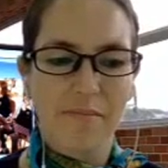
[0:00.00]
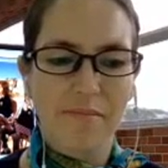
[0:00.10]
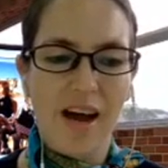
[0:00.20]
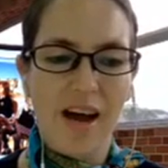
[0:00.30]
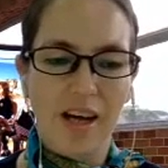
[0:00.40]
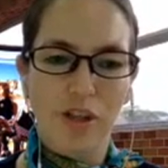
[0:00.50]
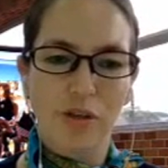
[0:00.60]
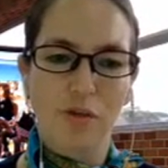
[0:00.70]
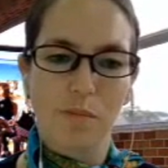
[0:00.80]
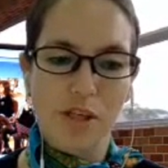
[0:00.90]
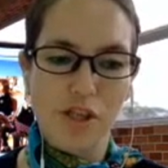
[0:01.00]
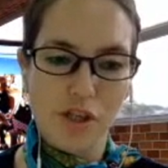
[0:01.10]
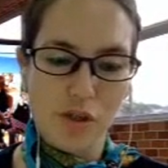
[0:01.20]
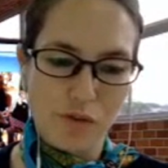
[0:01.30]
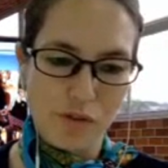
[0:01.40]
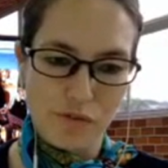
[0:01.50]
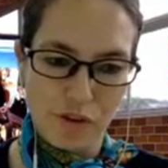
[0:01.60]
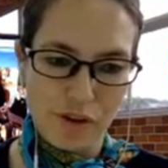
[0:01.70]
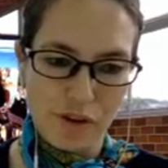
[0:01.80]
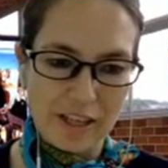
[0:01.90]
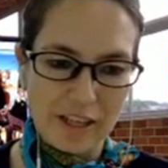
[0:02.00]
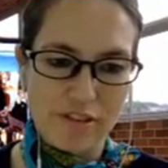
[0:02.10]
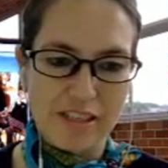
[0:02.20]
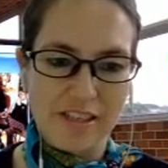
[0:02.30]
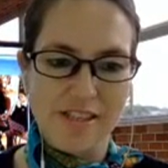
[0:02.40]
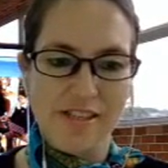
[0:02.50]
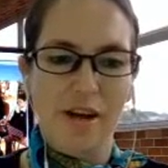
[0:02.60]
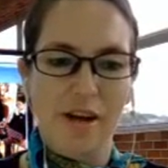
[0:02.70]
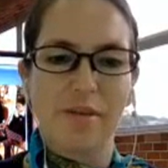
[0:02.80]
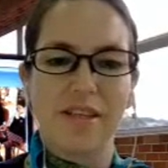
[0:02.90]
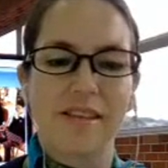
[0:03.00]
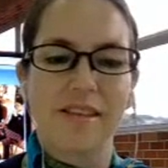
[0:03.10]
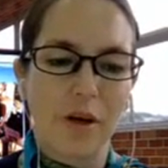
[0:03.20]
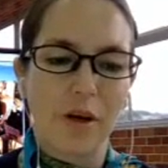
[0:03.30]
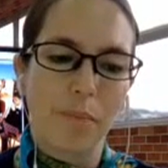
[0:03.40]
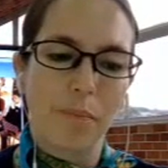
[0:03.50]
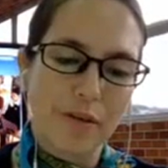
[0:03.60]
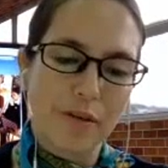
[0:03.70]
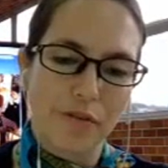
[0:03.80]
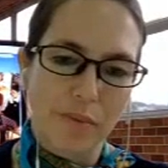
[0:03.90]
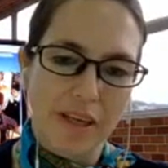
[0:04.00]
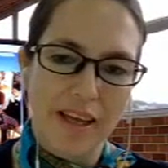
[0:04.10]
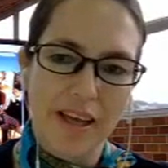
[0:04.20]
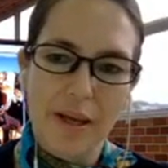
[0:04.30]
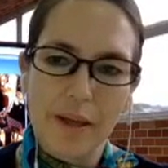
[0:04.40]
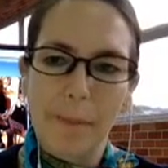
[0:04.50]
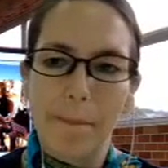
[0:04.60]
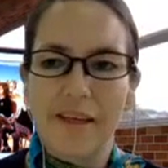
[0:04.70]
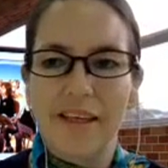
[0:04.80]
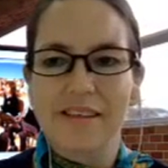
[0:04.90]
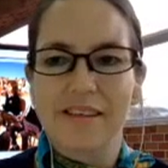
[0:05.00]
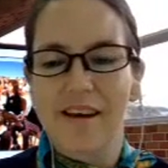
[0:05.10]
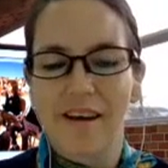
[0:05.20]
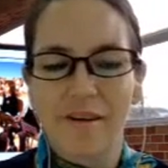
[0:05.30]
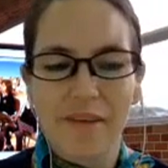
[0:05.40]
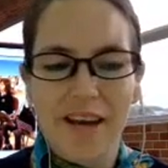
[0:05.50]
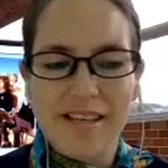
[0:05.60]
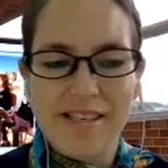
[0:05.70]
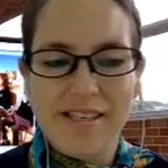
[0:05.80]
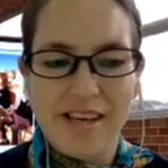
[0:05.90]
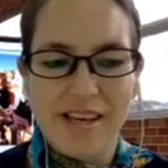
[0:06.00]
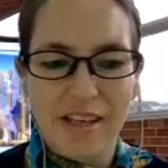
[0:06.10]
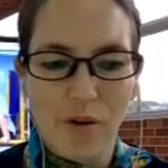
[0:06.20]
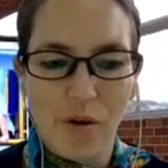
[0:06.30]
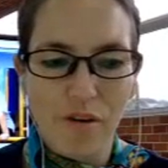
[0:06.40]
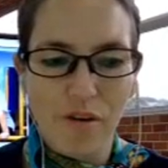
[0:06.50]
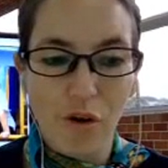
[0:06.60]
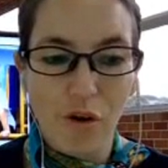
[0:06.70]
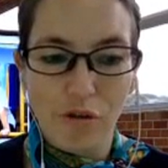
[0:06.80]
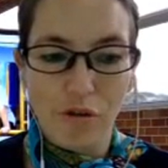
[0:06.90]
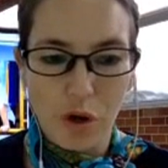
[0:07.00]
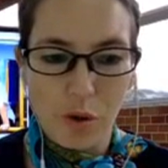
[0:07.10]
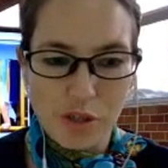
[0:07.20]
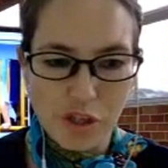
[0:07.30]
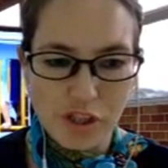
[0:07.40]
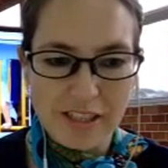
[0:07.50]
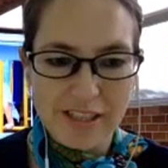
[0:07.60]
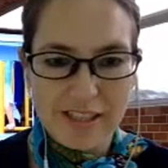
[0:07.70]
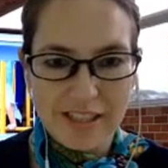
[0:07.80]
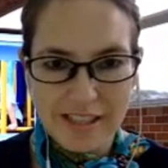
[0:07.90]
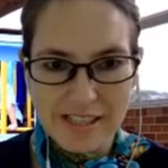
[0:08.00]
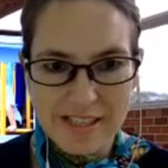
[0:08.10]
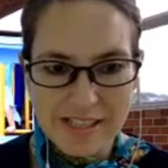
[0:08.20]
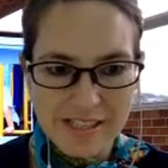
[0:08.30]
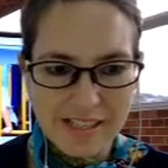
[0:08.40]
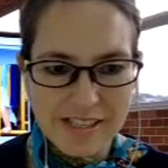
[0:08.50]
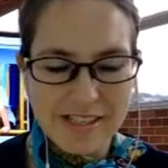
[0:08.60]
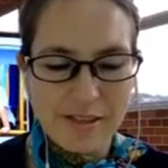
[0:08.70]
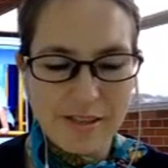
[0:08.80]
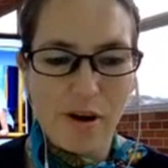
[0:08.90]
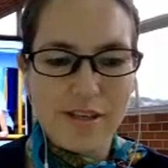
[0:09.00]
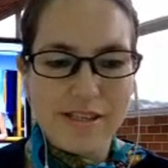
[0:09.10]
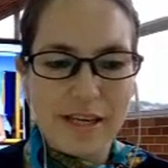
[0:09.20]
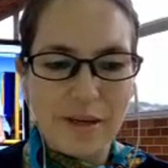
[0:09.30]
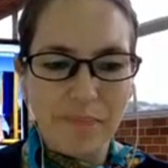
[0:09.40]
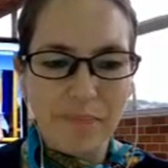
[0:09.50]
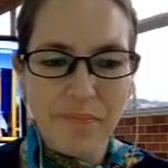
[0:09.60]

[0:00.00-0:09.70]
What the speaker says: I use with my students for any reading assignment that they complete for me, be it an essay or an oral commentary. This is the mark scheme.